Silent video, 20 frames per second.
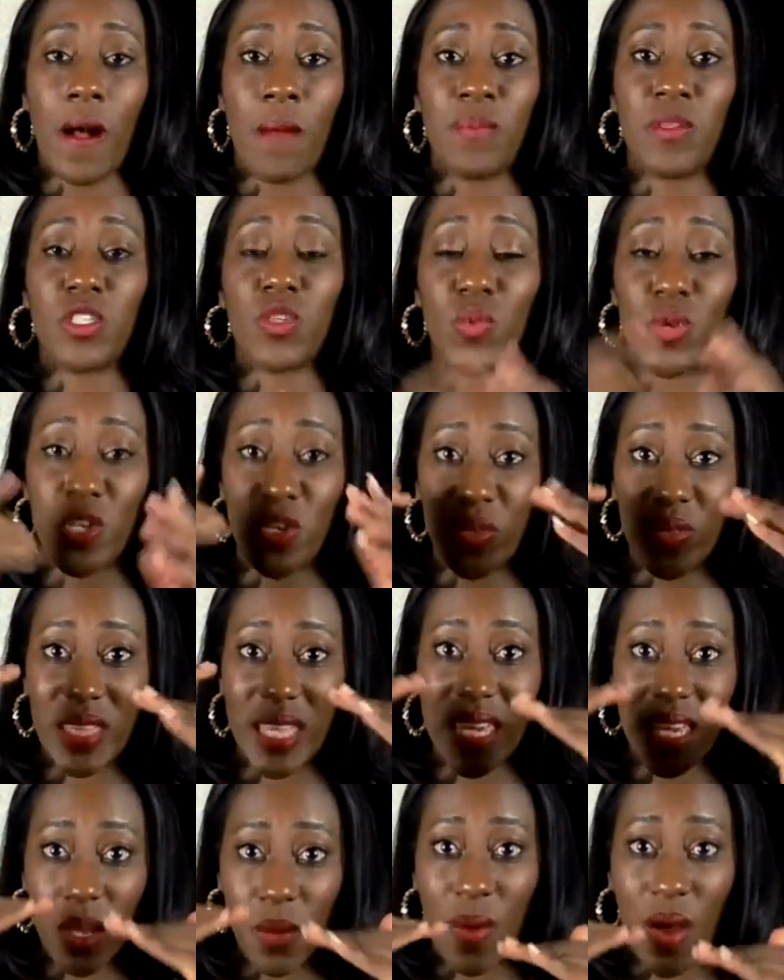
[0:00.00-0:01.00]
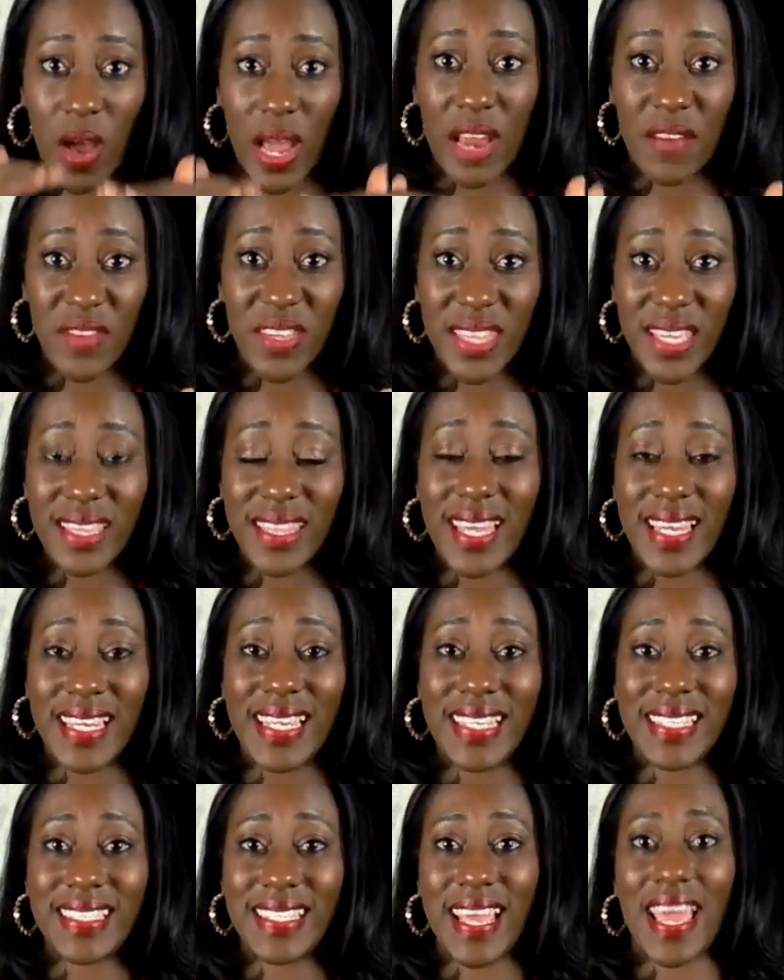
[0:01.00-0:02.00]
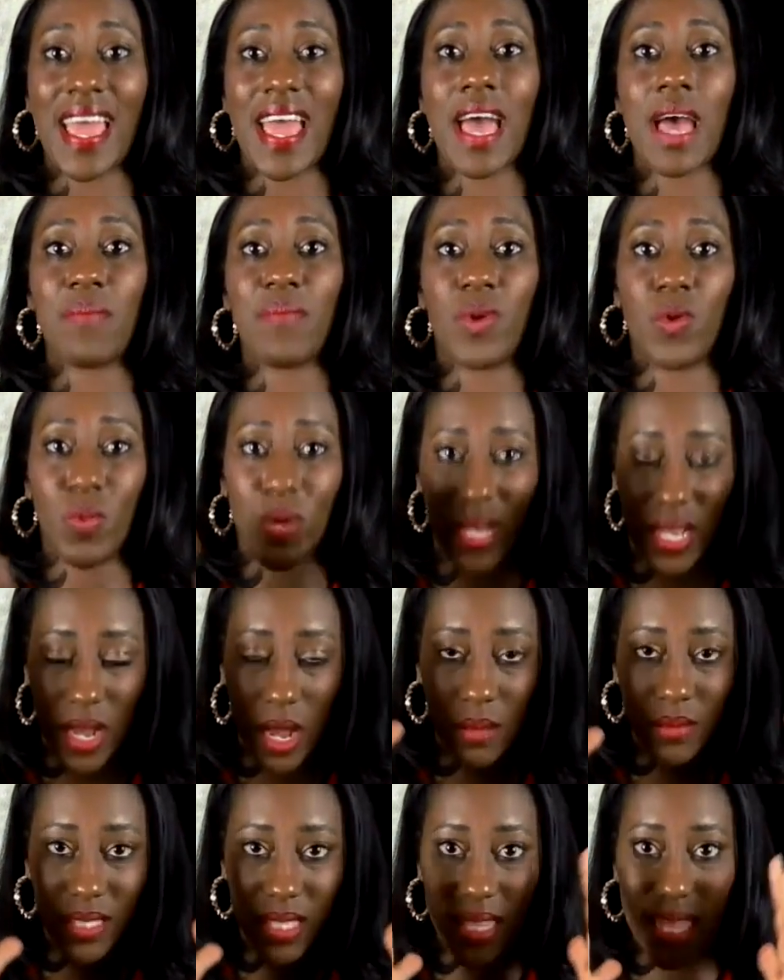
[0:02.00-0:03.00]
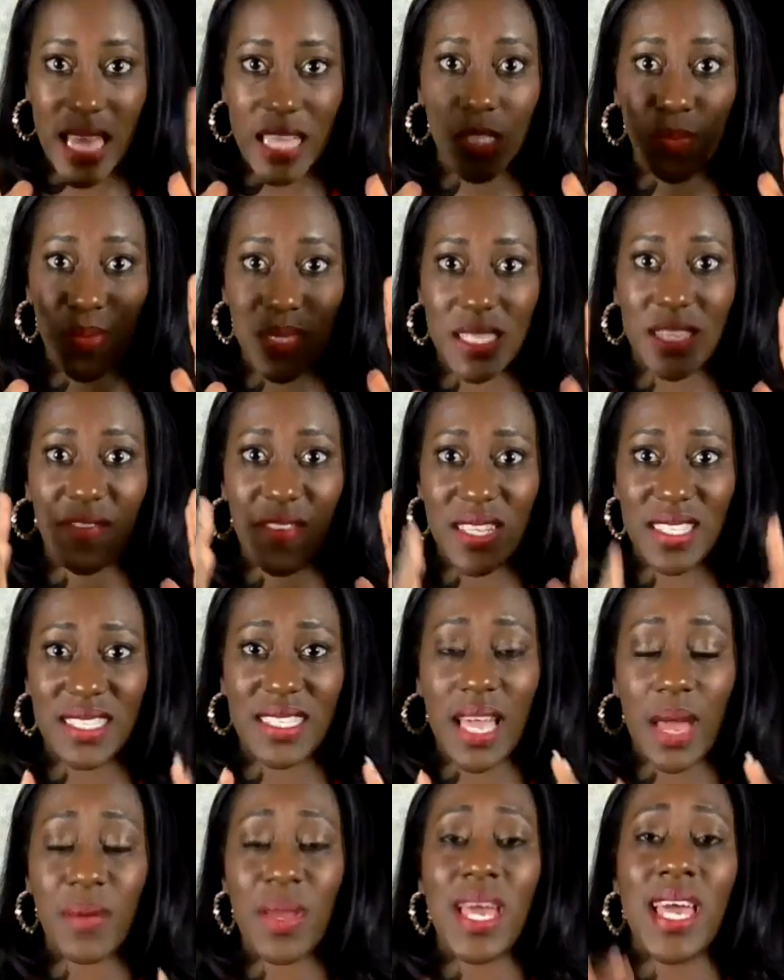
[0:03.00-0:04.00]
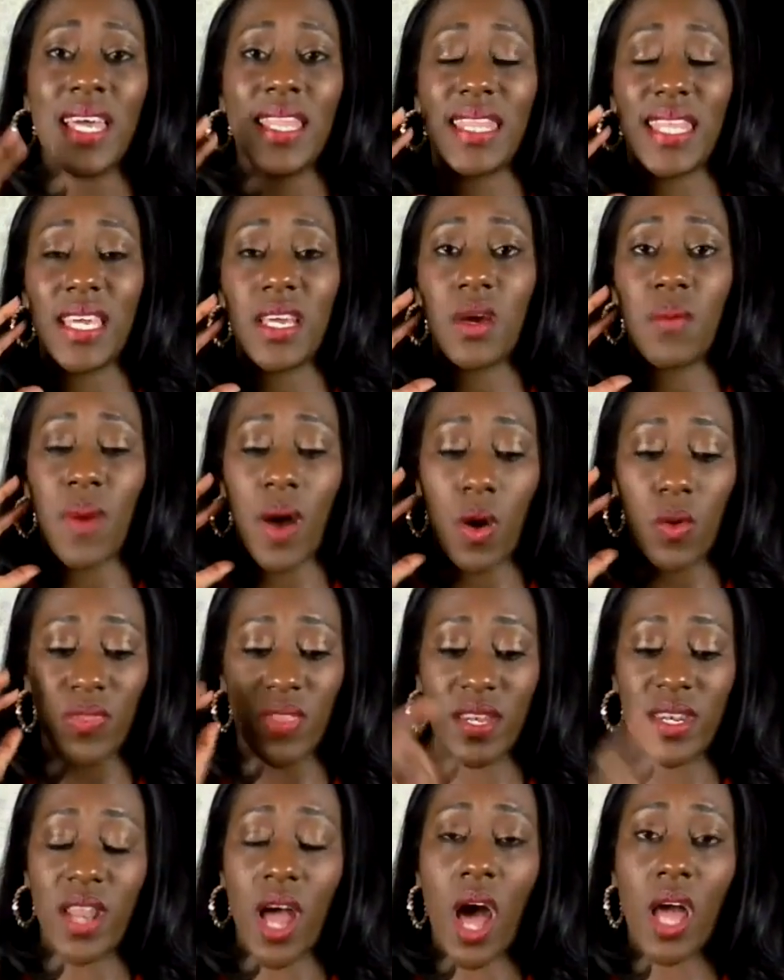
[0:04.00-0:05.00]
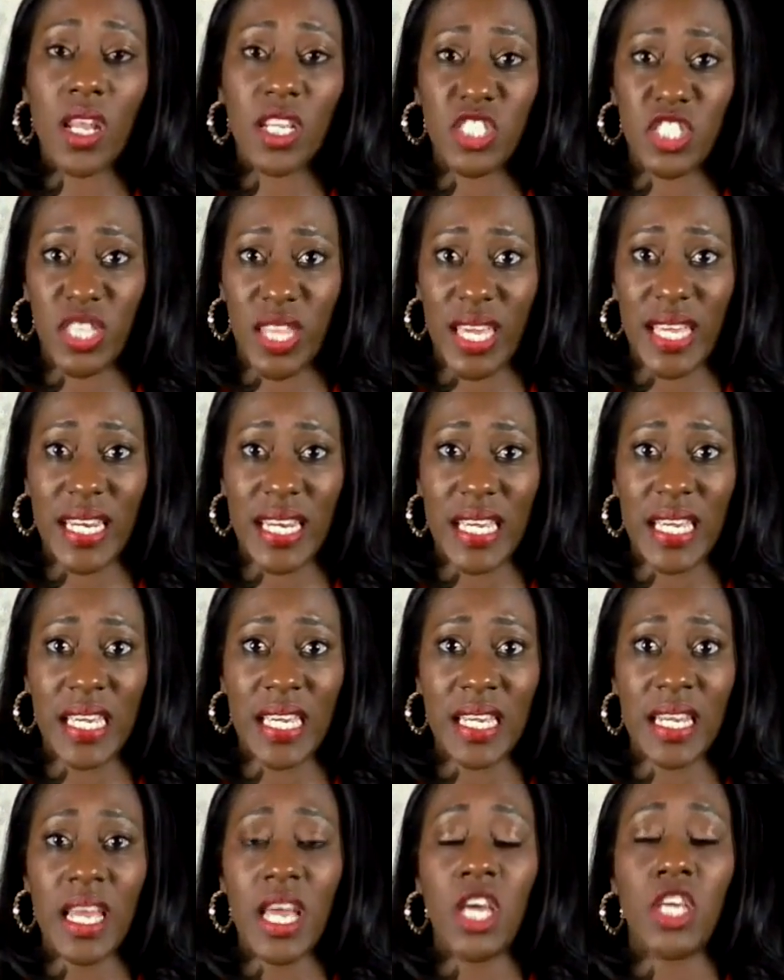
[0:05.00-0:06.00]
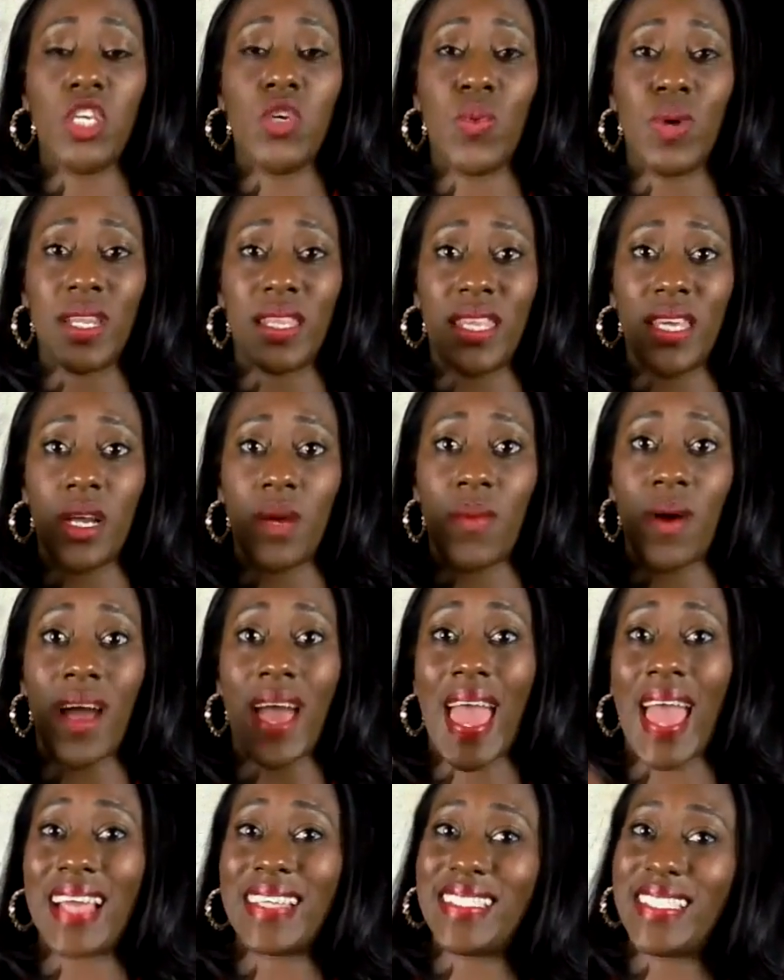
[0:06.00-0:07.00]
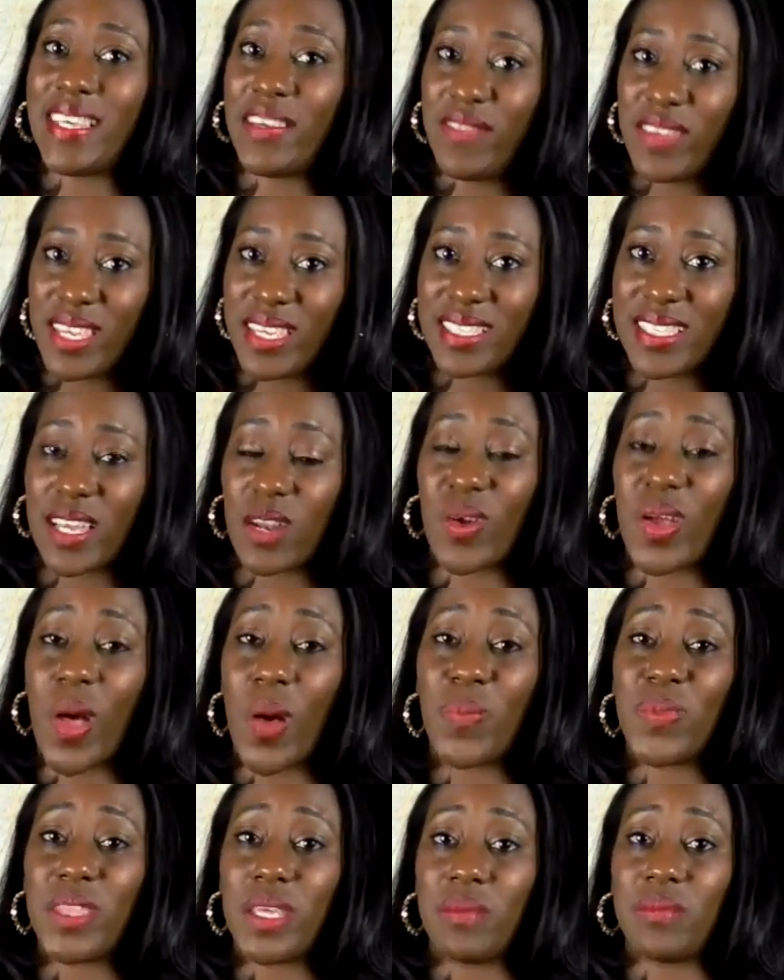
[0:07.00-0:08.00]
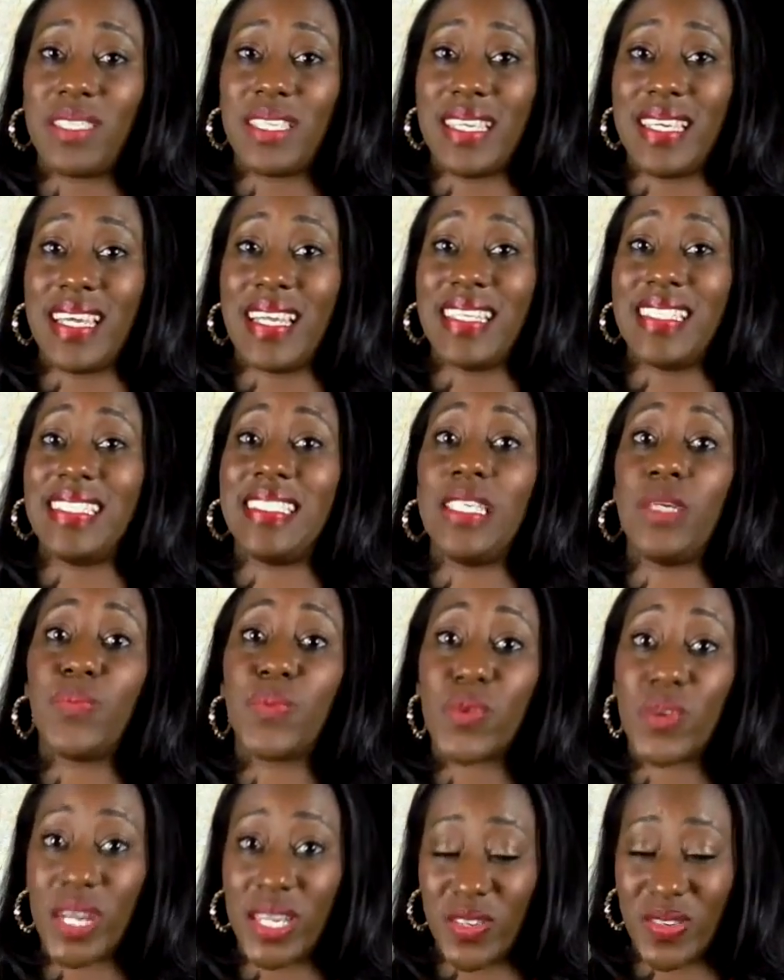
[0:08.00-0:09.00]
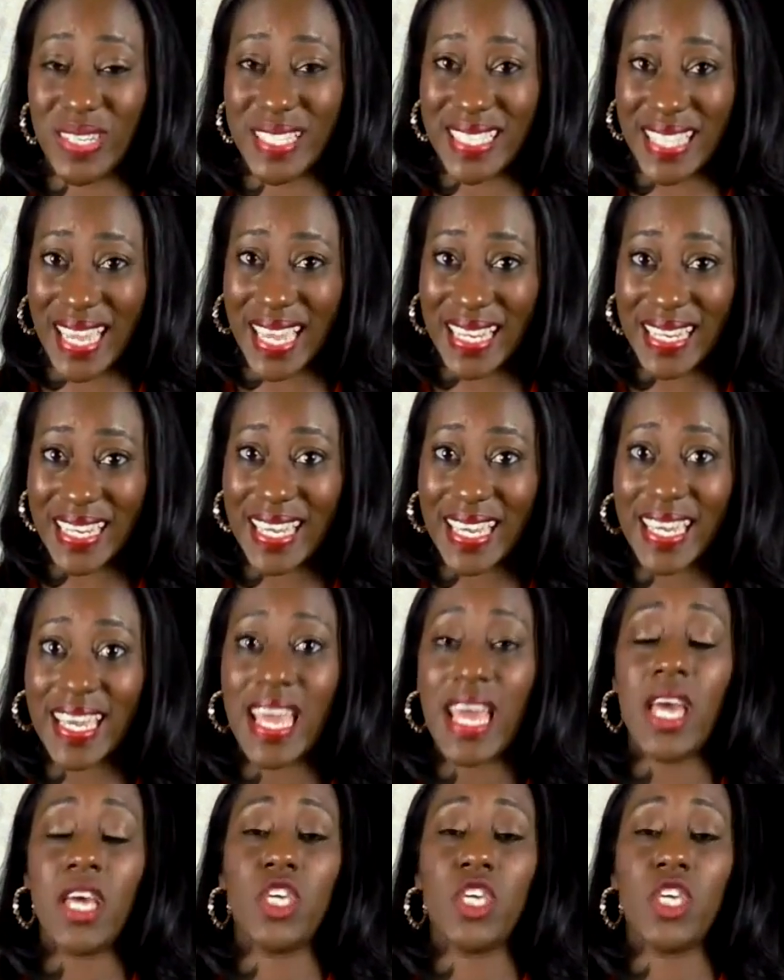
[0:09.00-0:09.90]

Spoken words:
So when you're thinking about everything that needs to happen when it comes to that specific step, think about the knowledge they need. You want to think about activities that'll help them to get a deeper understanding.